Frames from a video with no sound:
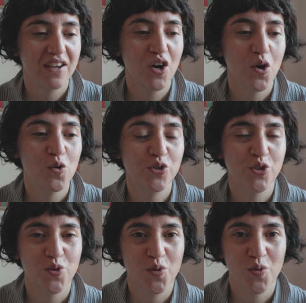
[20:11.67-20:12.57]
go
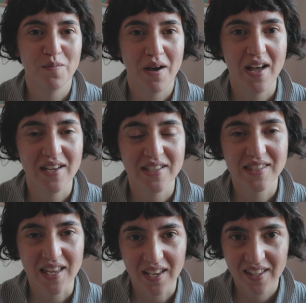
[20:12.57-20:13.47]
to my
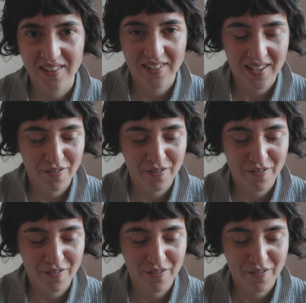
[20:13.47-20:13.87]
second